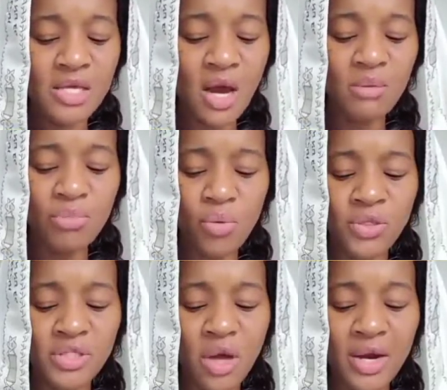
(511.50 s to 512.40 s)
Young
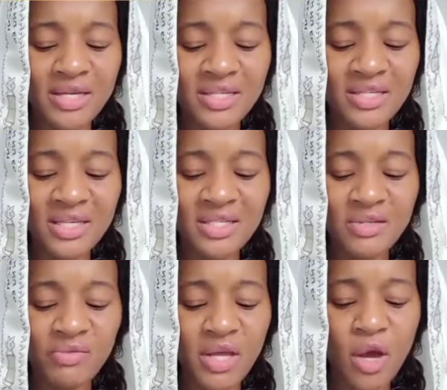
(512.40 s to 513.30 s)
boys are
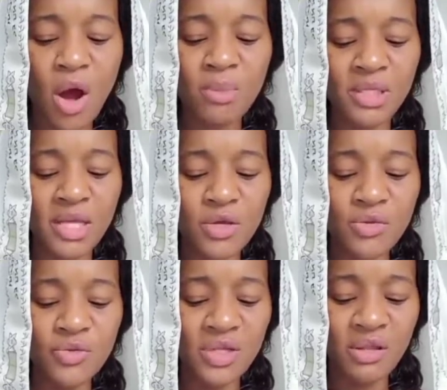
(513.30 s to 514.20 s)
excessively commonly
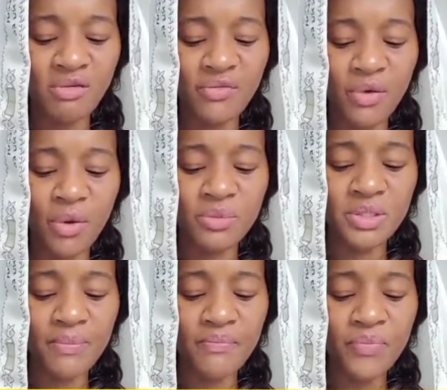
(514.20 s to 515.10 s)
used in these
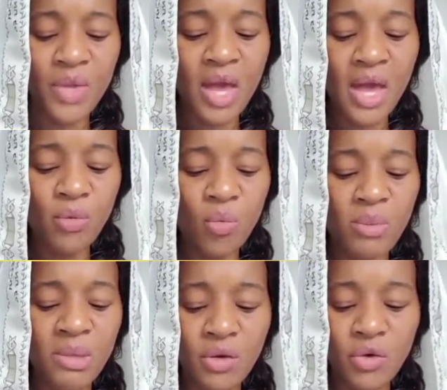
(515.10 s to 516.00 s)
films, and
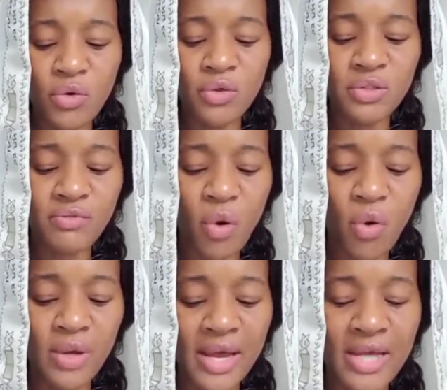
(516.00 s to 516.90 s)
women and girls of
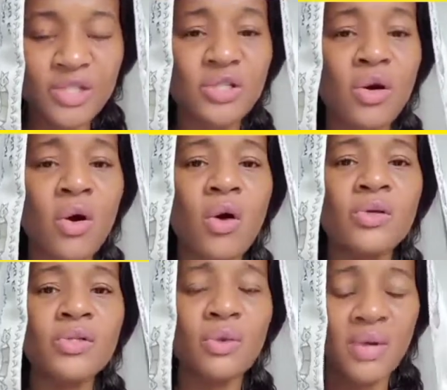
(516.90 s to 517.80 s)
all ages are
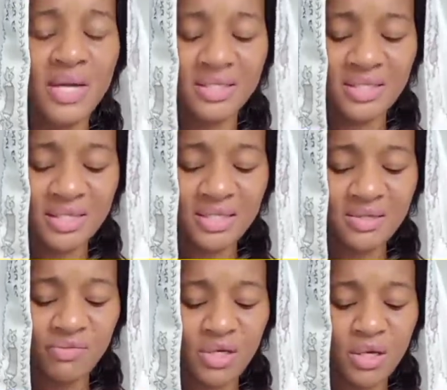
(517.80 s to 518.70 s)
also
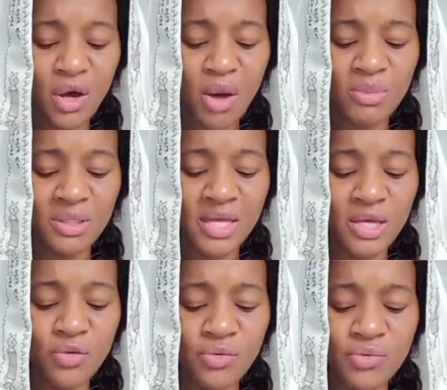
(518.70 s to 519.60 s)
excessively commonly
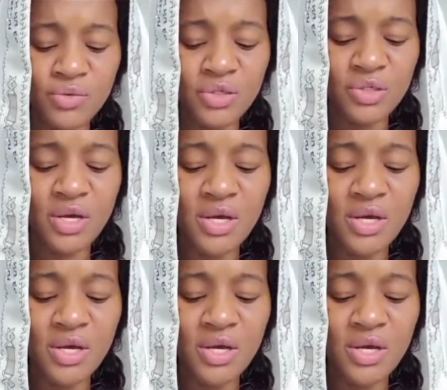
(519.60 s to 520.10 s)
used.